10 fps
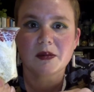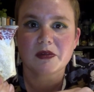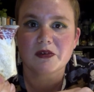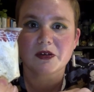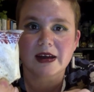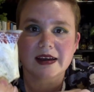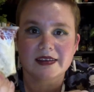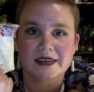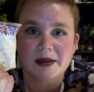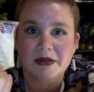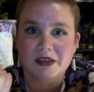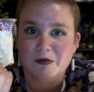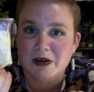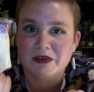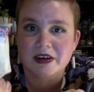before it ended up in the
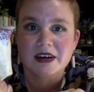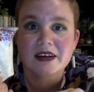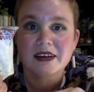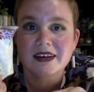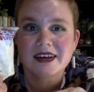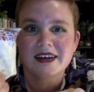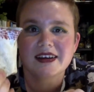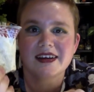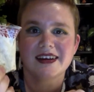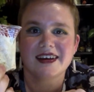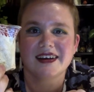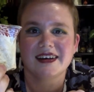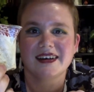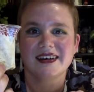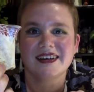river.
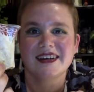I